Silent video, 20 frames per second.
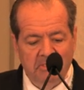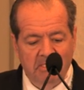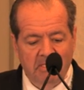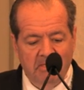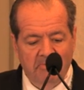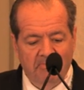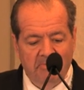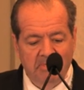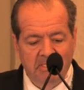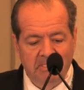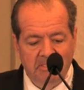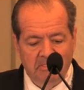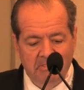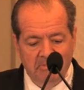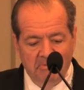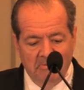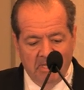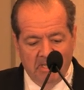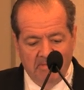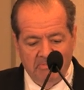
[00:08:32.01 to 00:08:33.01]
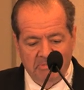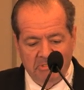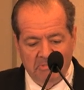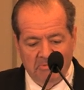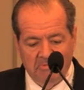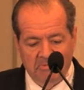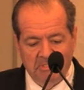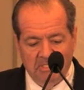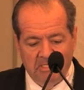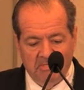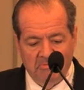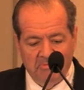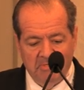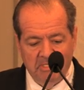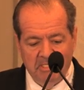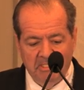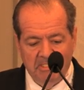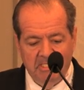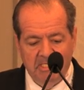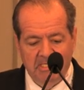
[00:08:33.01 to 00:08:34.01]
if we do have children that
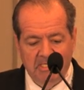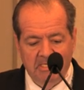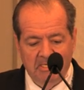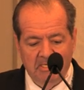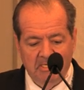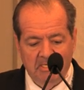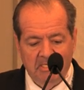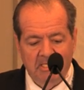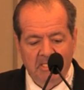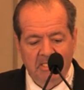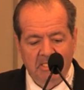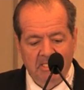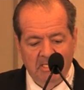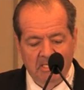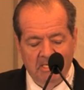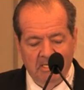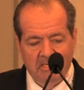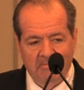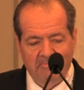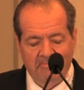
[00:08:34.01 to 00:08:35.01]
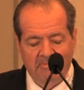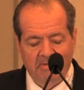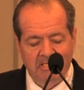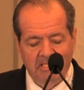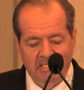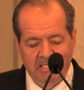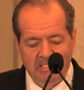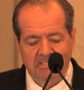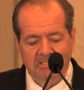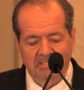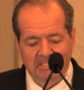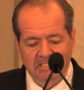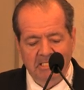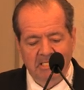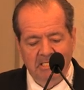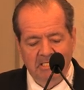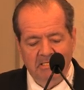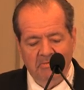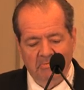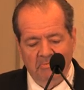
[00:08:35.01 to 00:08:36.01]
really financially
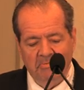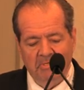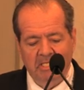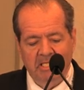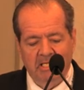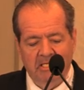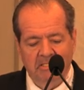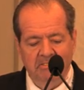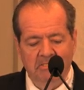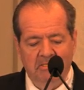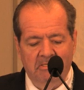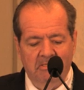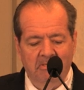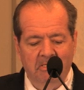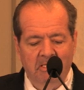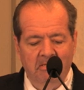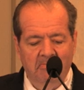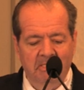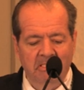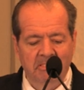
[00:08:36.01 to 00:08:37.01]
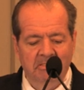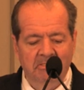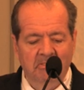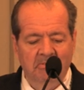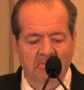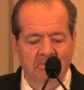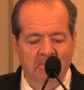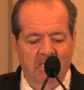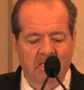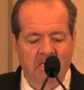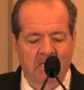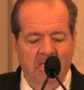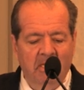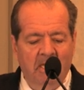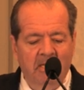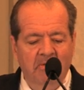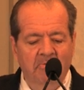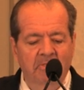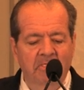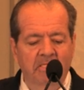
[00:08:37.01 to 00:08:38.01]
need it, we'll get it done. I mean, so
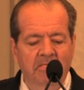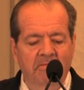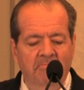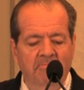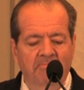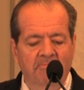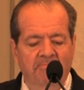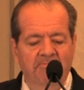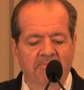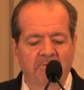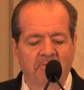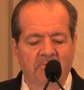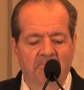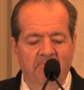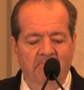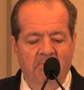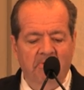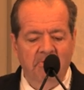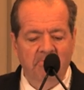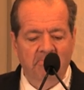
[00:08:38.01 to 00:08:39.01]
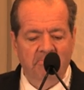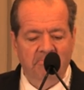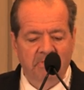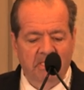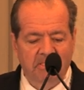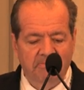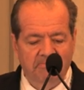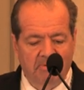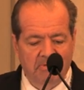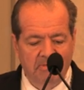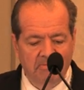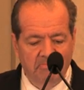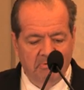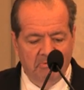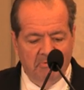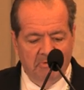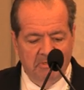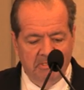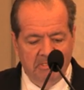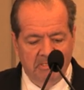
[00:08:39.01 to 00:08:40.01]
I really feel that's very
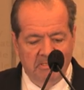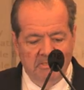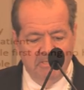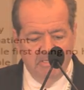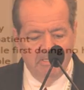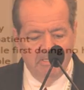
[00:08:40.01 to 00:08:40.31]
important.